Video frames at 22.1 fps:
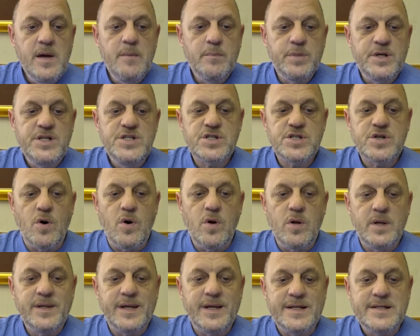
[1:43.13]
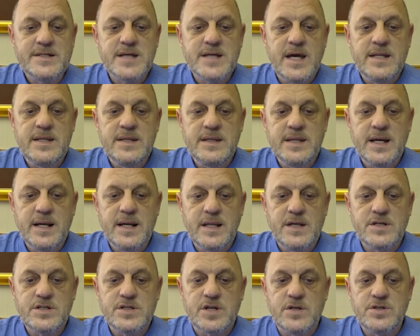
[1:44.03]
Police Scotland had said
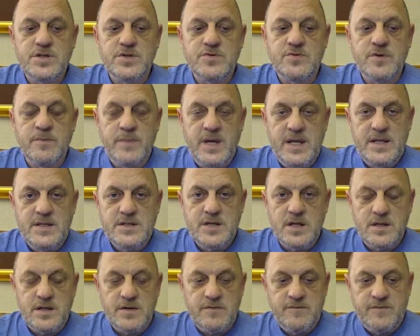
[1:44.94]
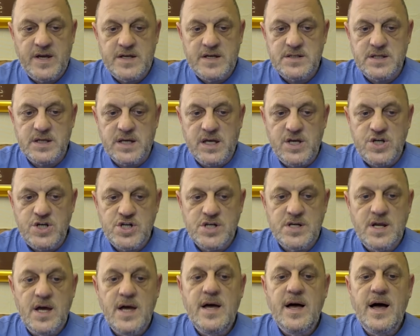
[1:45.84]
Nicola Sturgeon remains under
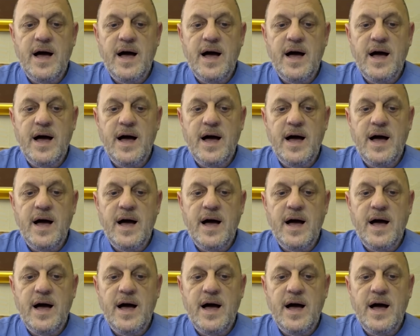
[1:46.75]
investigation